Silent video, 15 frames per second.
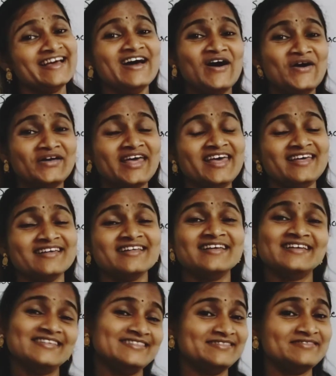Okay,
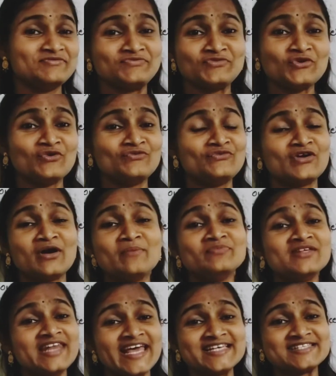so from the
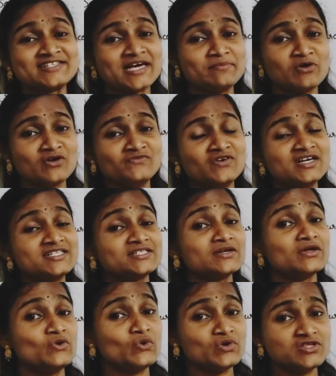next time onwards,
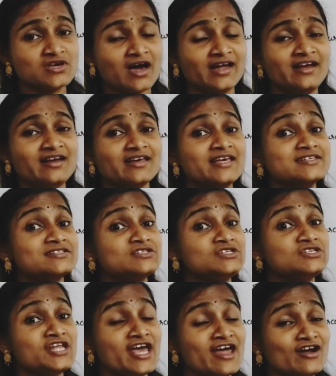no child is
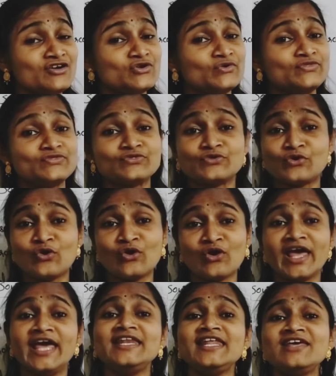dared to throw
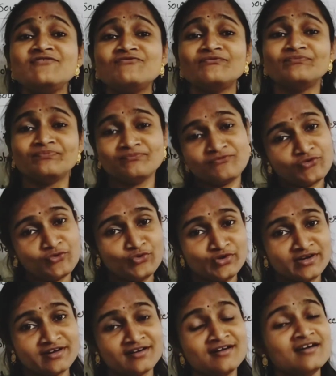any
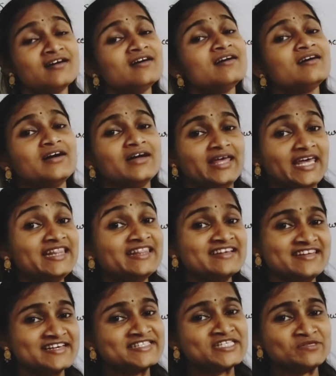fruit in the
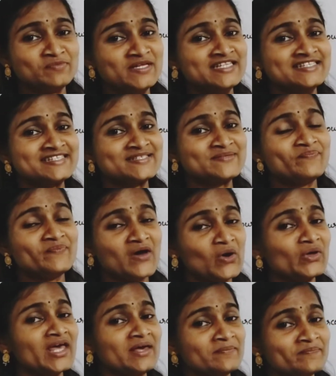dustbins.
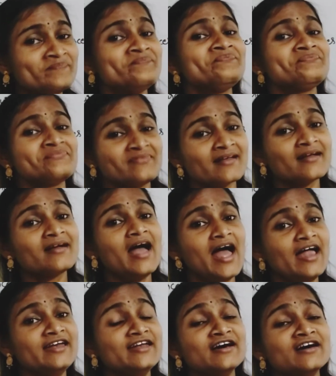Okay,
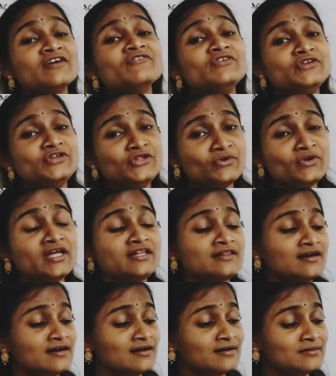and during
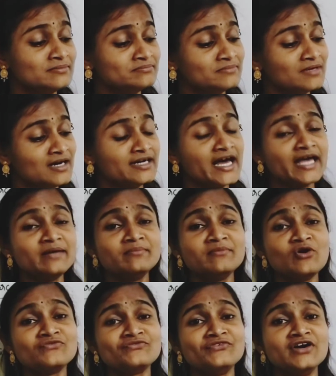the time
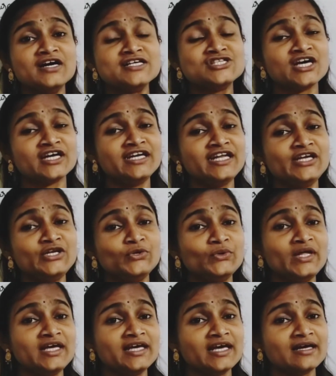of journey,
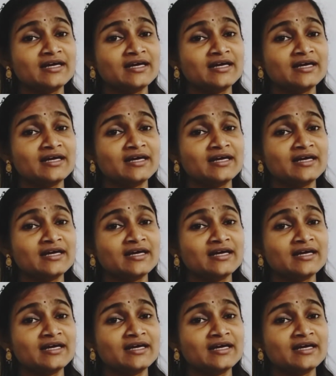during